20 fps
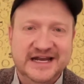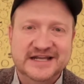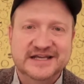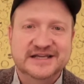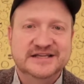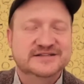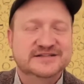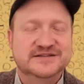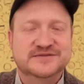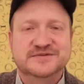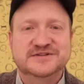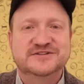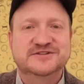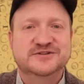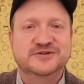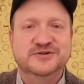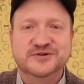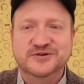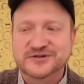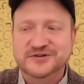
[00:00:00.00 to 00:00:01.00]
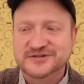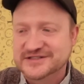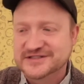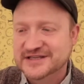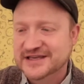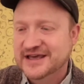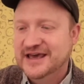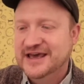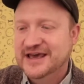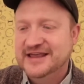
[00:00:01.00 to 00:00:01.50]
It was schools
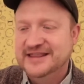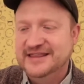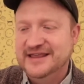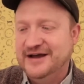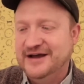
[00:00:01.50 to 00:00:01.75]
that